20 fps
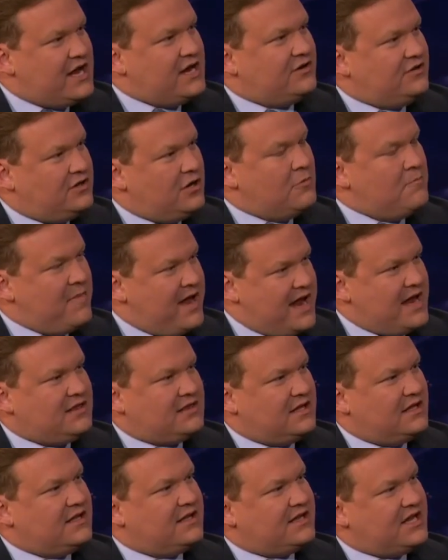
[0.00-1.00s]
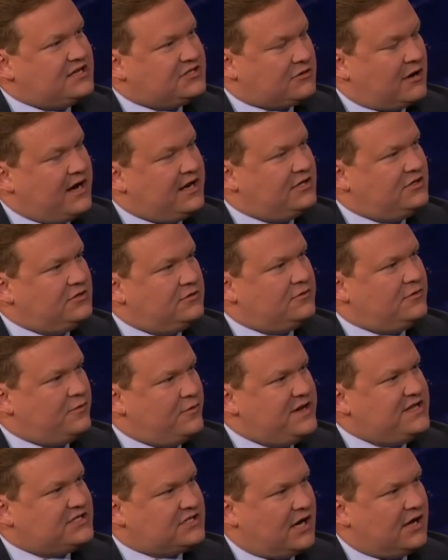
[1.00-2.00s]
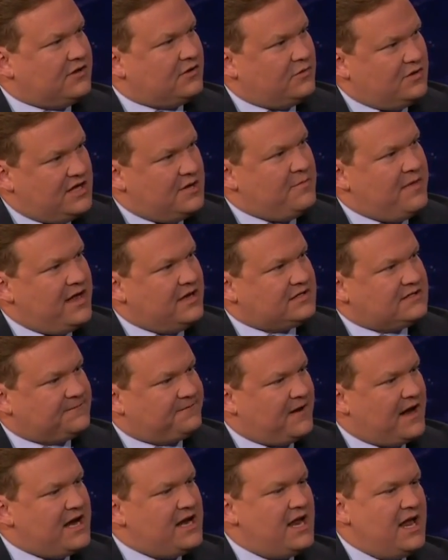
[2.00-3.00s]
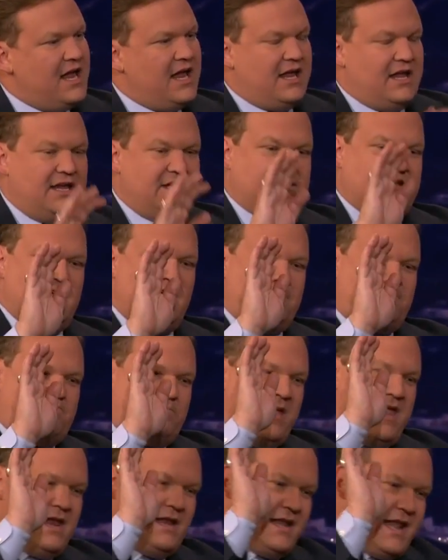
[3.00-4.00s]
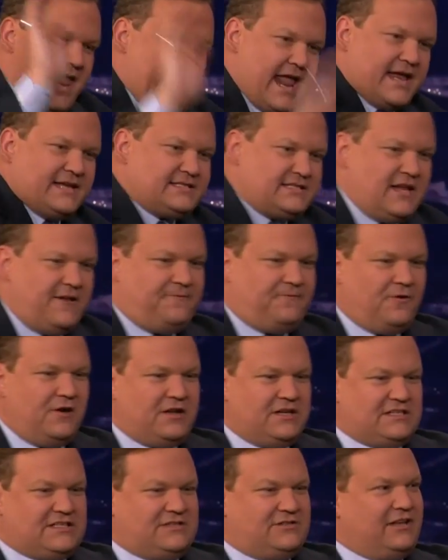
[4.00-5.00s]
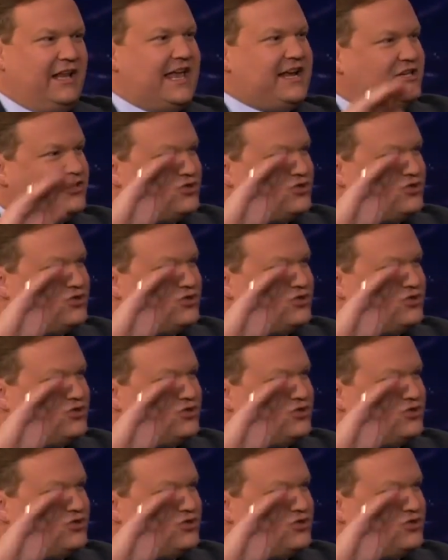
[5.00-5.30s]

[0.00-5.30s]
their main thing that they try to do to each other when the males fight is that big nasty foot is like